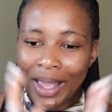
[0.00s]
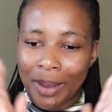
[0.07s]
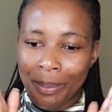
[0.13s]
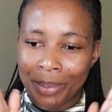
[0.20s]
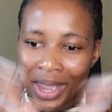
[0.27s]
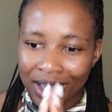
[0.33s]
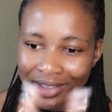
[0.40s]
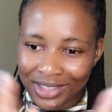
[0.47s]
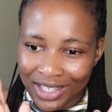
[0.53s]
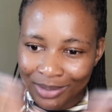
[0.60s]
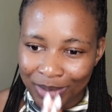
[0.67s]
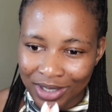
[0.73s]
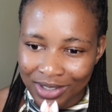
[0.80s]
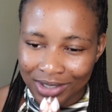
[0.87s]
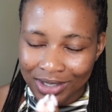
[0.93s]
bank
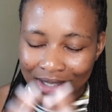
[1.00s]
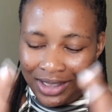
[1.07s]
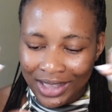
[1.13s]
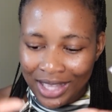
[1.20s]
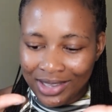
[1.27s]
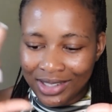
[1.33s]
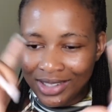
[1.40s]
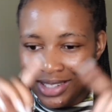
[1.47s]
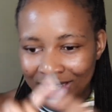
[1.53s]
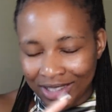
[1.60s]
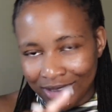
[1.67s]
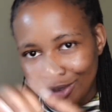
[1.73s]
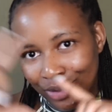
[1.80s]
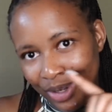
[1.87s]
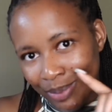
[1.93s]
statement, that's at
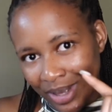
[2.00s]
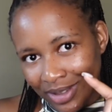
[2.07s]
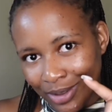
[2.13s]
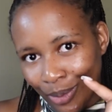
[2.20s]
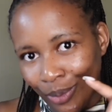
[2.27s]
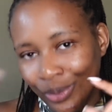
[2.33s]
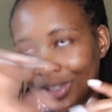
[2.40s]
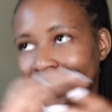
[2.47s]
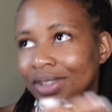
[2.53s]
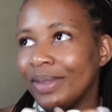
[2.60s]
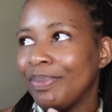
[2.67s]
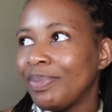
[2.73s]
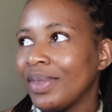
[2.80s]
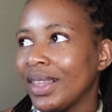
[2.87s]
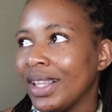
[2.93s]
least 3 months old.
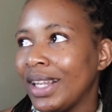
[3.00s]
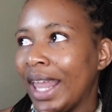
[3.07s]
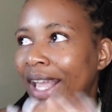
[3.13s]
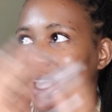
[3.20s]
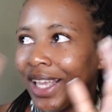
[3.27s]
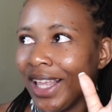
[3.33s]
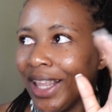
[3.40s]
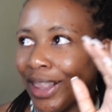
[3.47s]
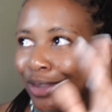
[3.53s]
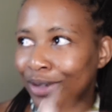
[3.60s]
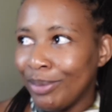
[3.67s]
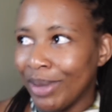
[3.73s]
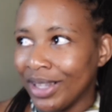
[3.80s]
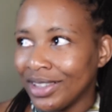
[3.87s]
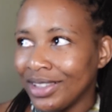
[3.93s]
Like
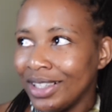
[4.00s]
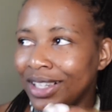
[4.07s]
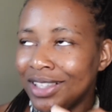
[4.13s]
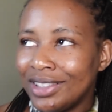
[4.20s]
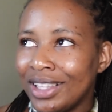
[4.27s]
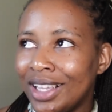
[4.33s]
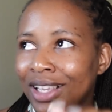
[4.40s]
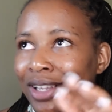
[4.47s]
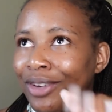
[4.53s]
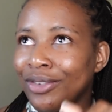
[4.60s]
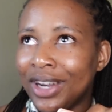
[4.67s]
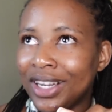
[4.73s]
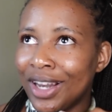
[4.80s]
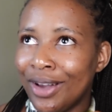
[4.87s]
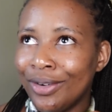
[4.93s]
3 months, they say
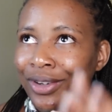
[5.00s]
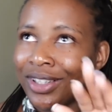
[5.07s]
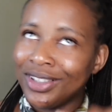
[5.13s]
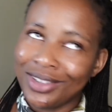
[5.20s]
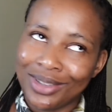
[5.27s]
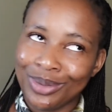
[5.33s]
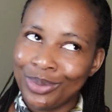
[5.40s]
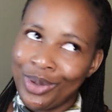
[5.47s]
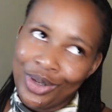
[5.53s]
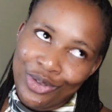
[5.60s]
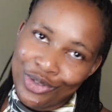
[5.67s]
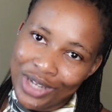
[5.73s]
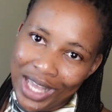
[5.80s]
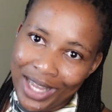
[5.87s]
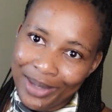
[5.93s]
right now we're in
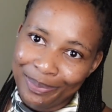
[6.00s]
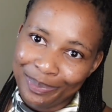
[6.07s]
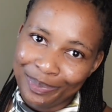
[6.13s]
July.